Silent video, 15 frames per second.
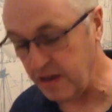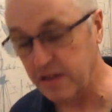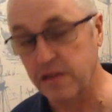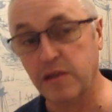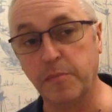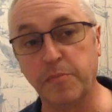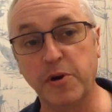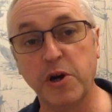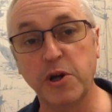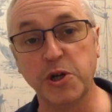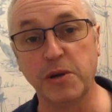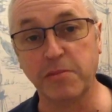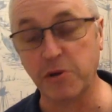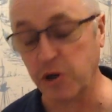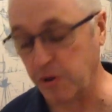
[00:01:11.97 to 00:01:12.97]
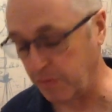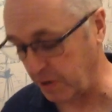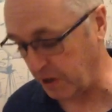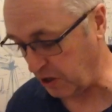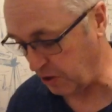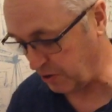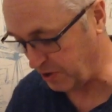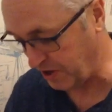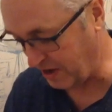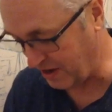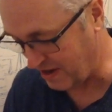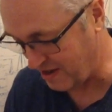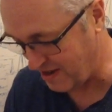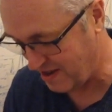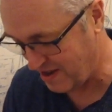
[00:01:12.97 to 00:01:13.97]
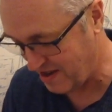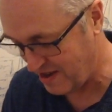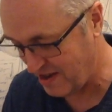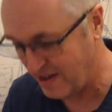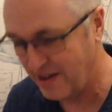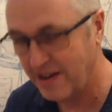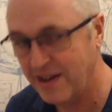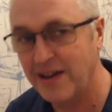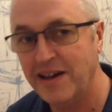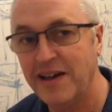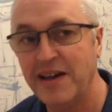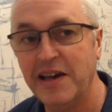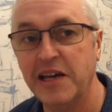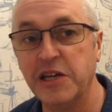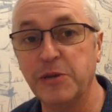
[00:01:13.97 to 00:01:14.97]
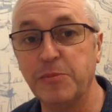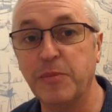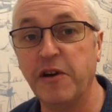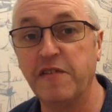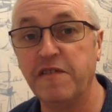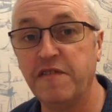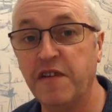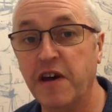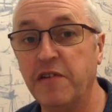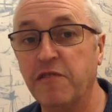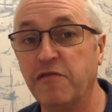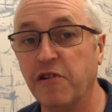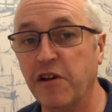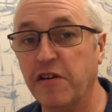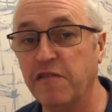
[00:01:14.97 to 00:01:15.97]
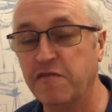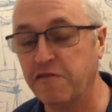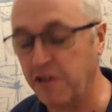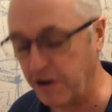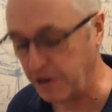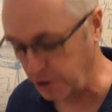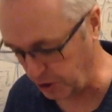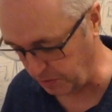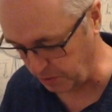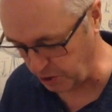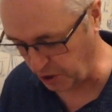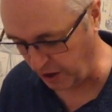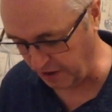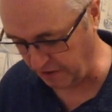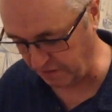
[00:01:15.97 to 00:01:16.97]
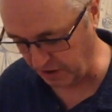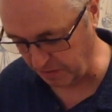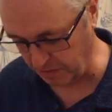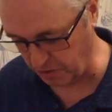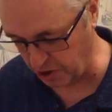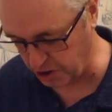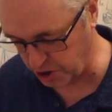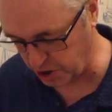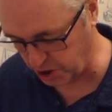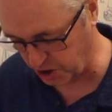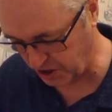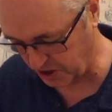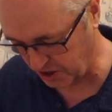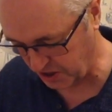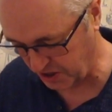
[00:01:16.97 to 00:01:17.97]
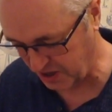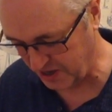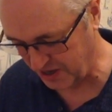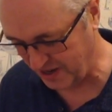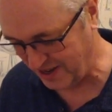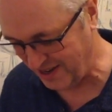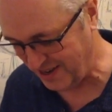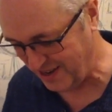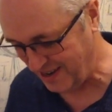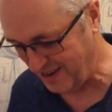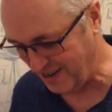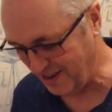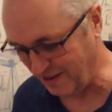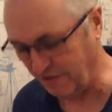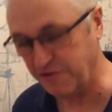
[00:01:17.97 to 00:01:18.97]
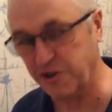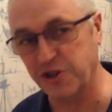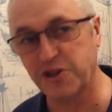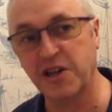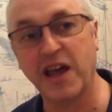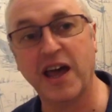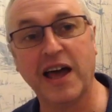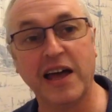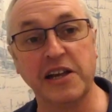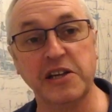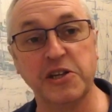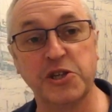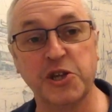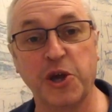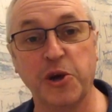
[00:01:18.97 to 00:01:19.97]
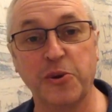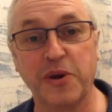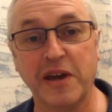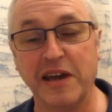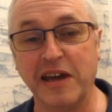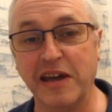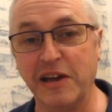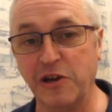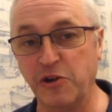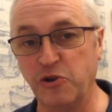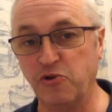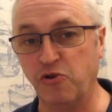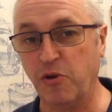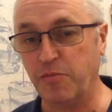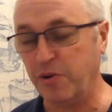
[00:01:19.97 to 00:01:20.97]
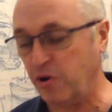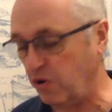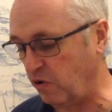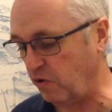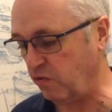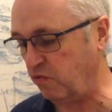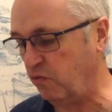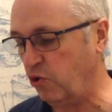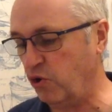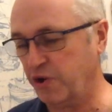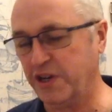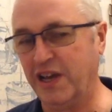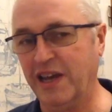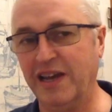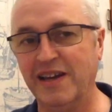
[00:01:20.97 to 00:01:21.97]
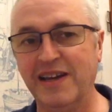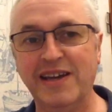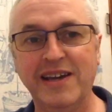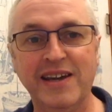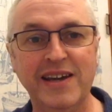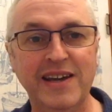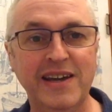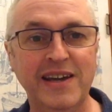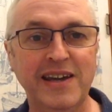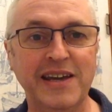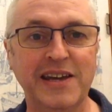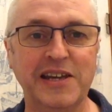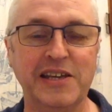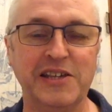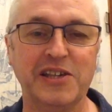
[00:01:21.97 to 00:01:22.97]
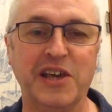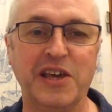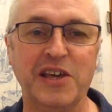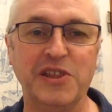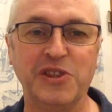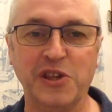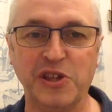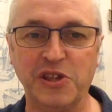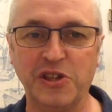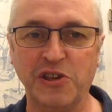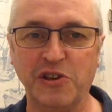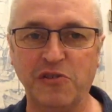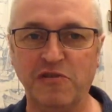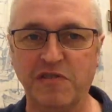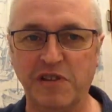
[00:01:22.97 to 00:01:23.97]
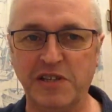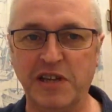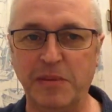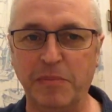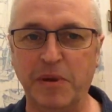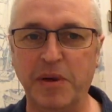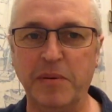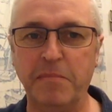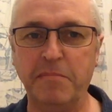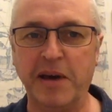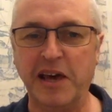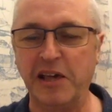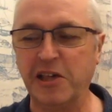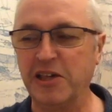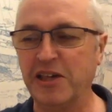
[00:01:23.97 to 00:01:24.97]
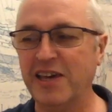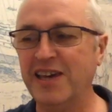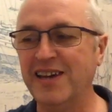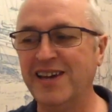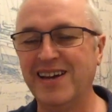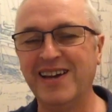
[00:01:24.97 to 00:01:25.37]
The brush I'm going to be using is my favourite Friendship Shaving brush. I've just had it soaking in a drop of water. It is the Silver Tip Macy.